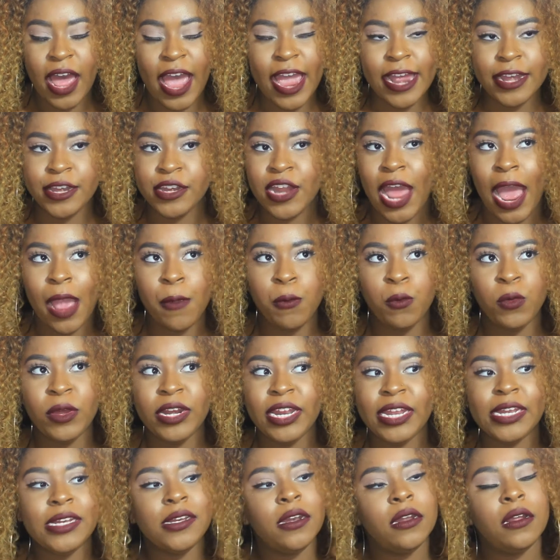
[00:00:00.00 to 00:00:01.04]
I
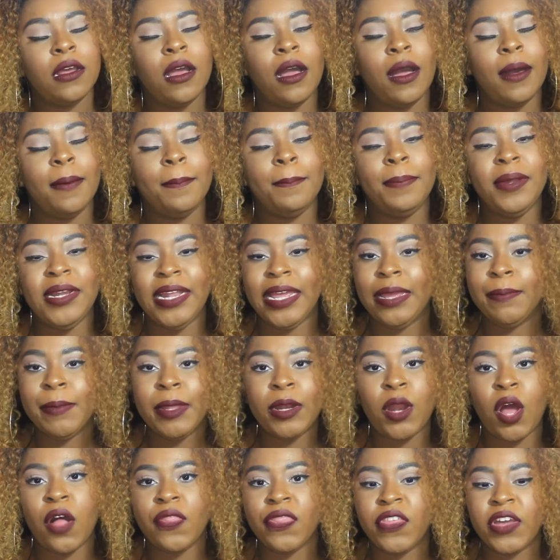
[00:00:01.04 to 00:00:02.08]
wouldn't blame
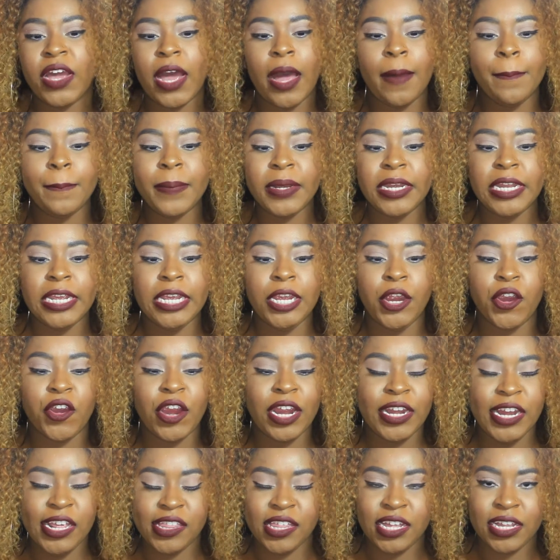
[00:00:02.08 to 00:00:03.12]
it on the company or
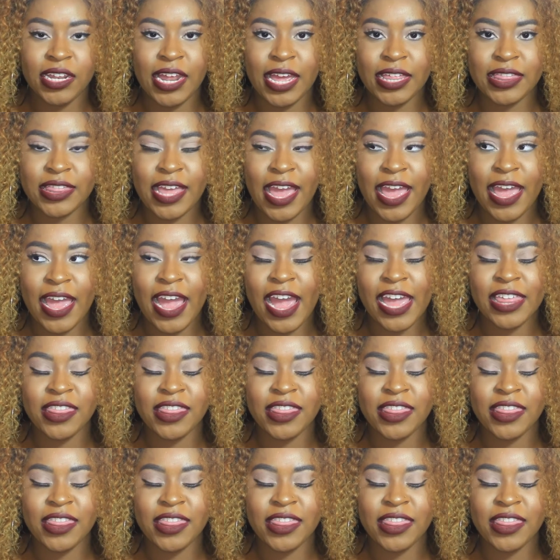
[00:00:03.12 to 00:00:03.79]
anything like that.